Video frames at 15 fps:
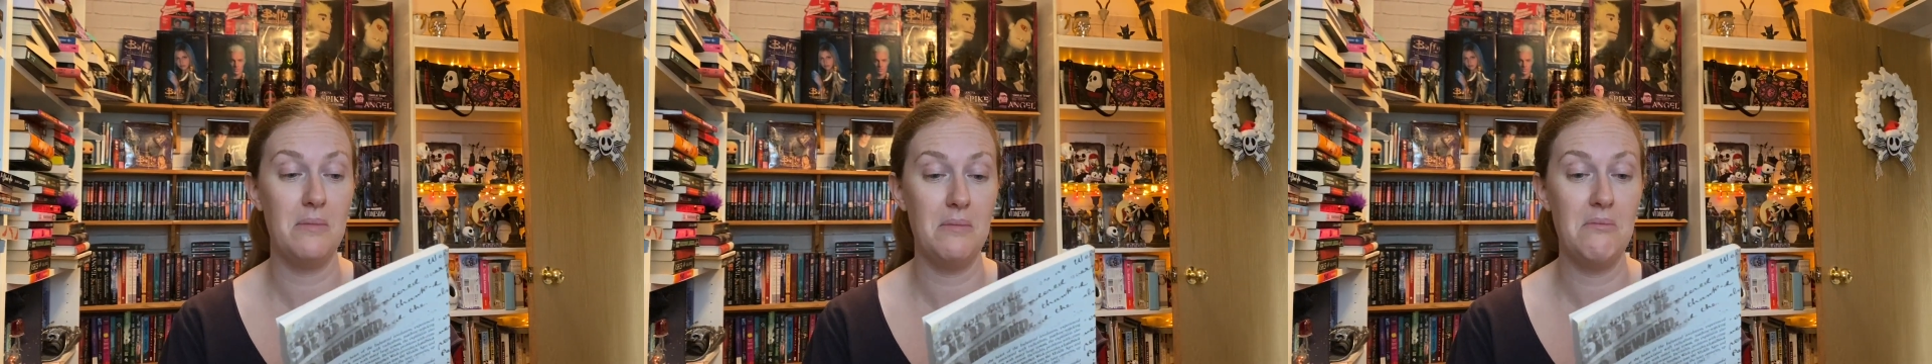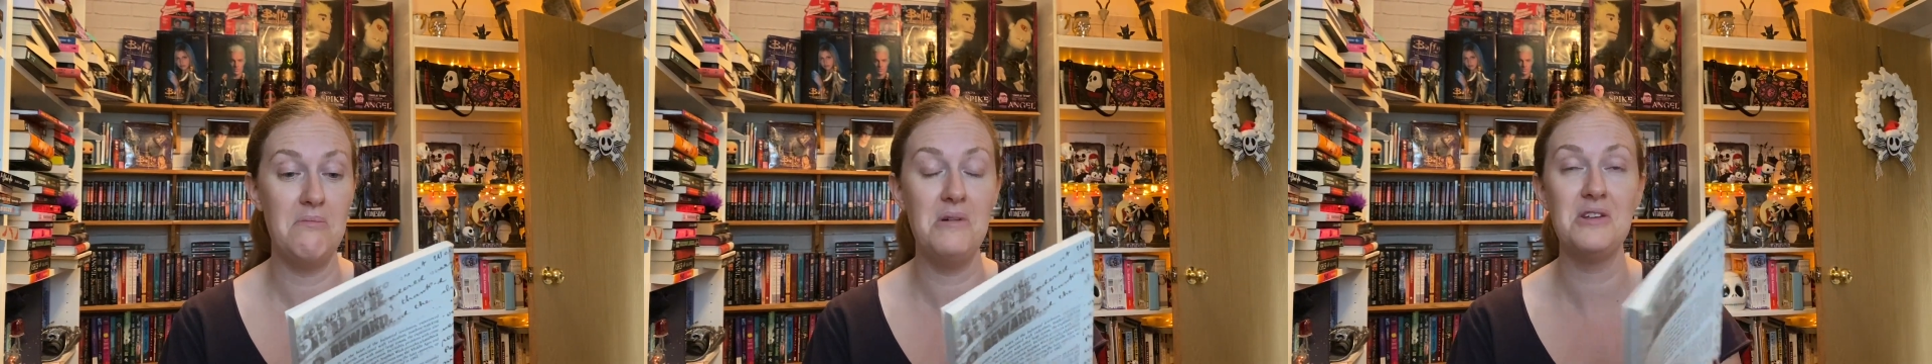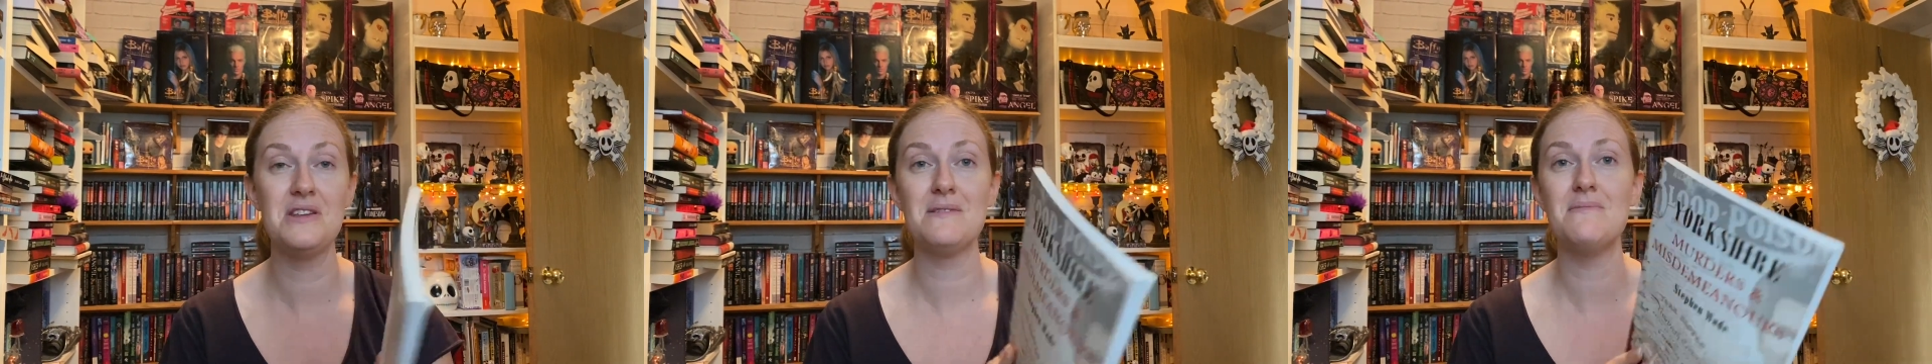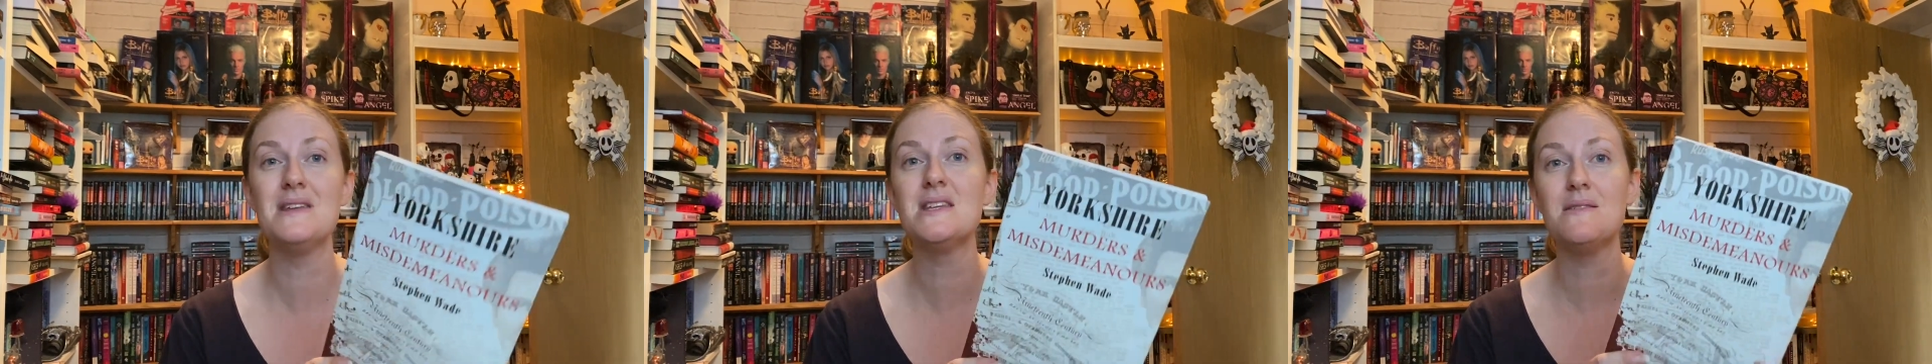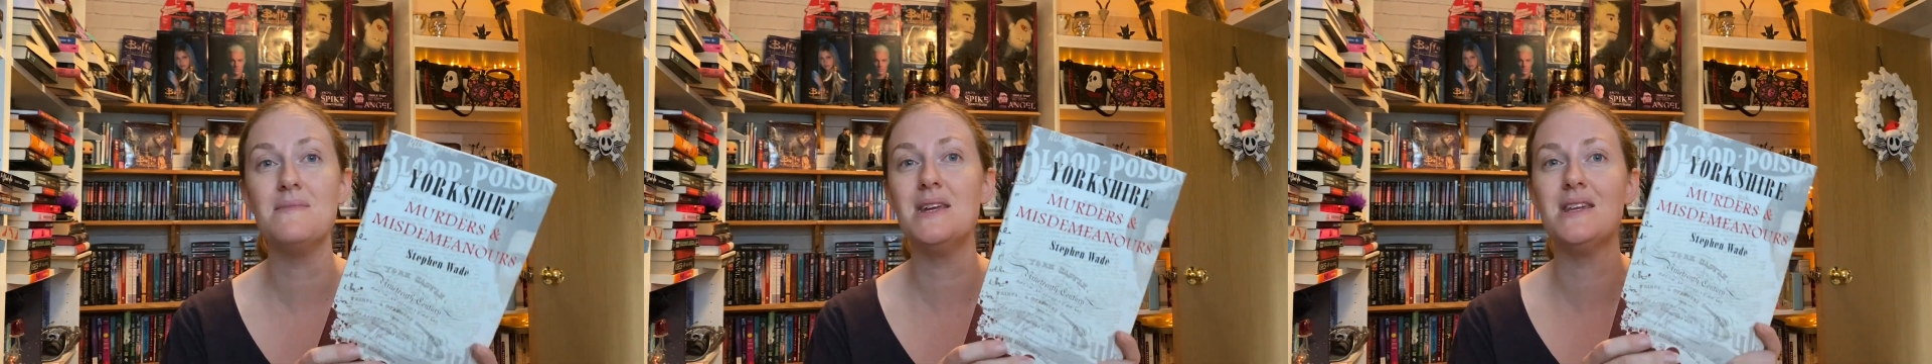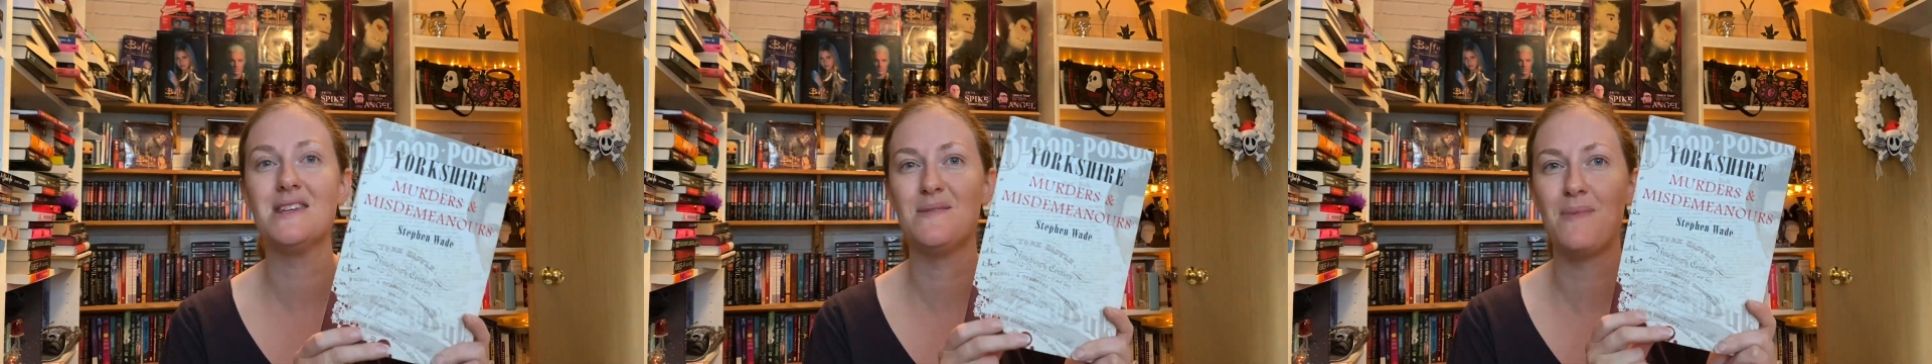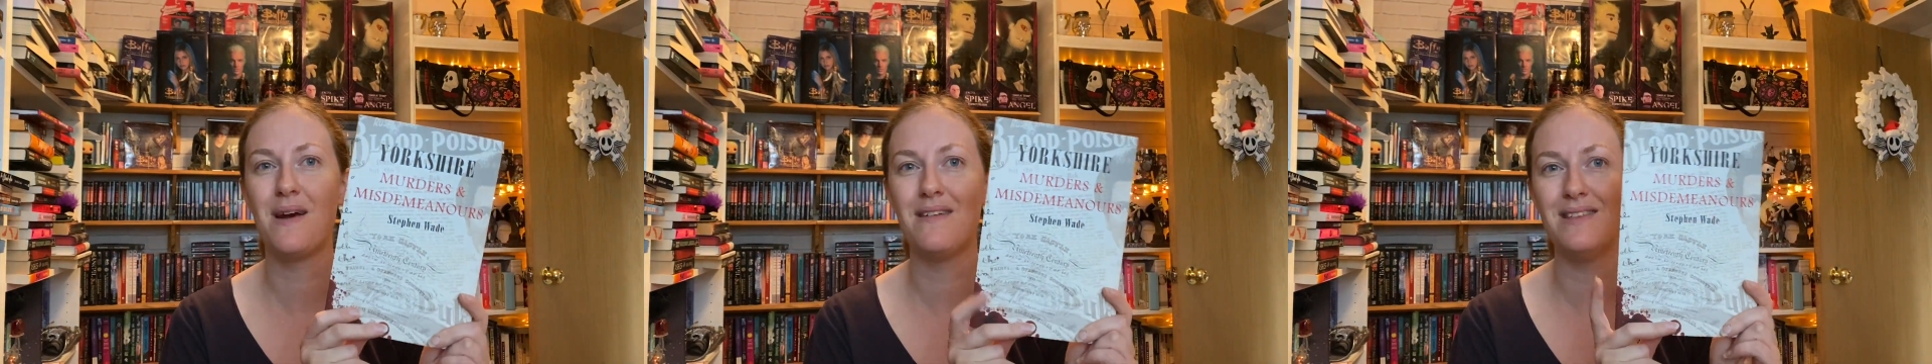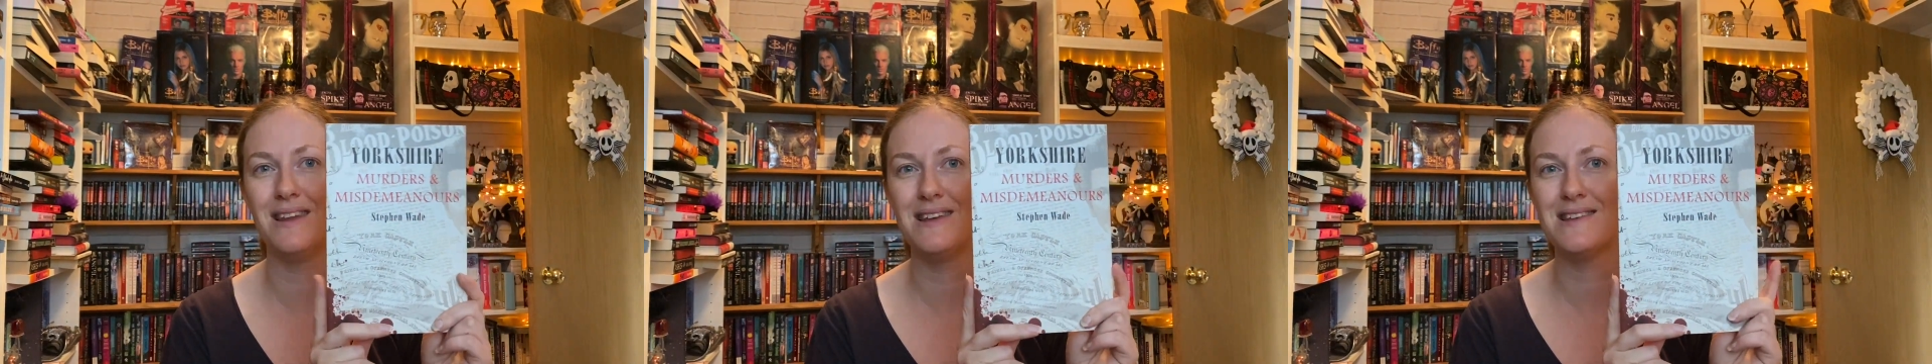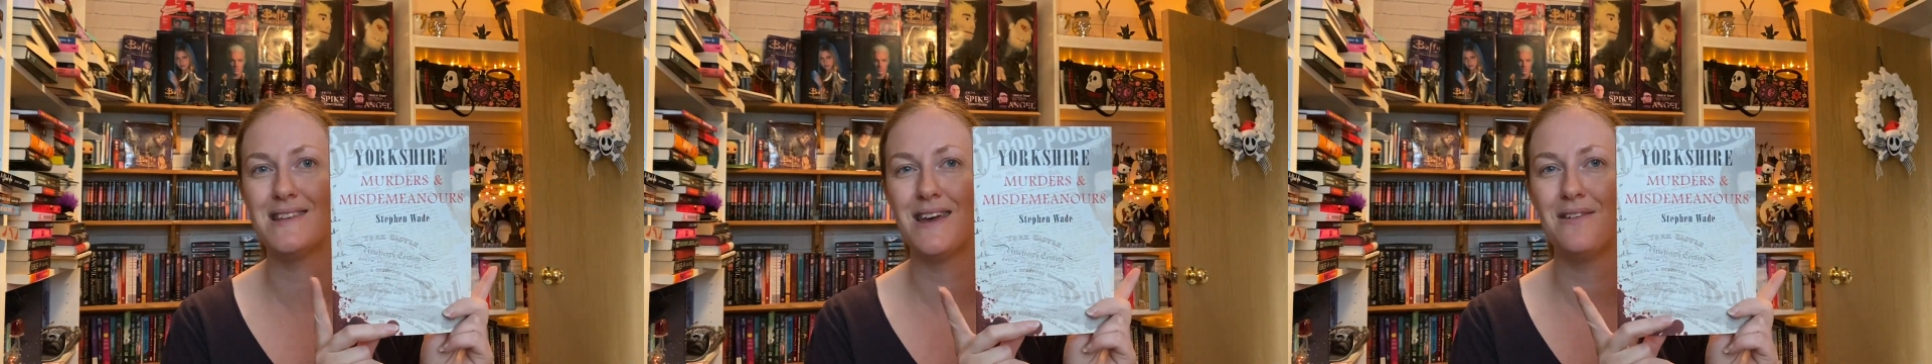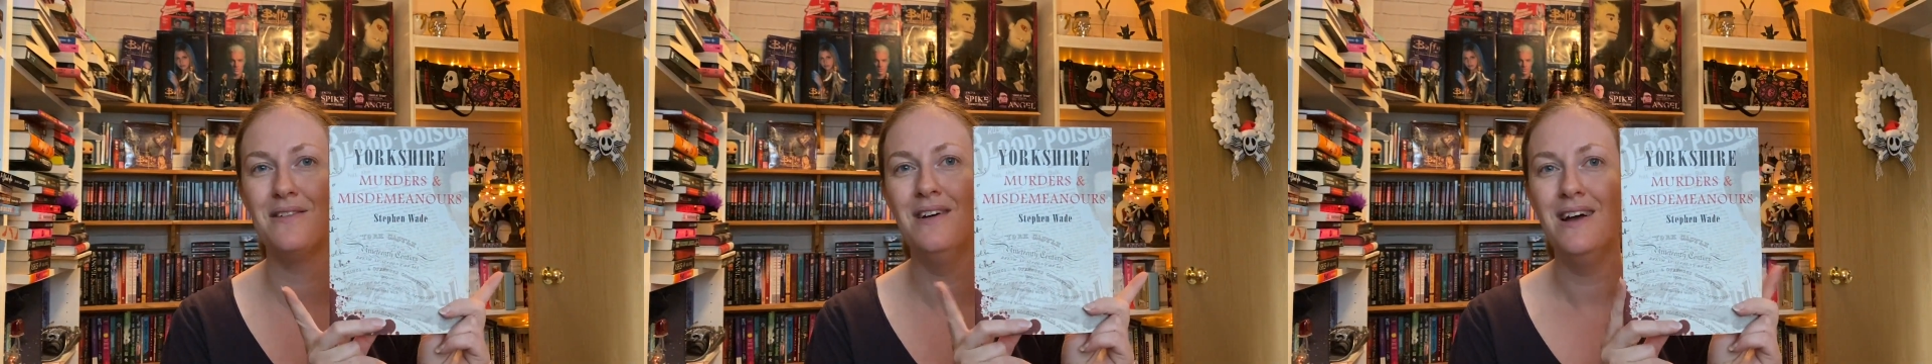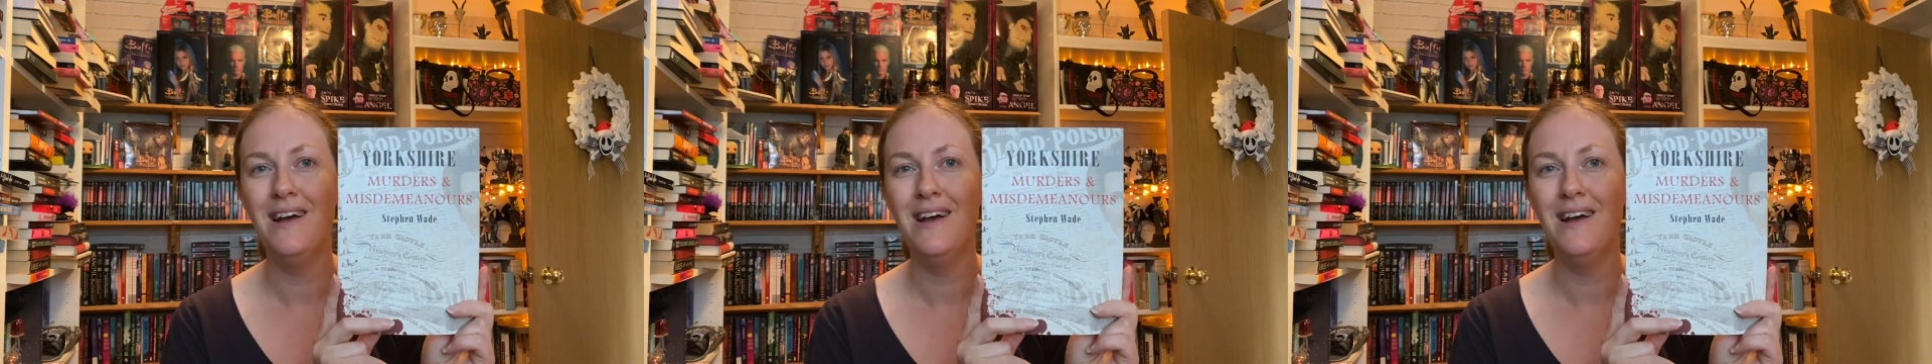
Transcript: murders and misdemeanors apparently, so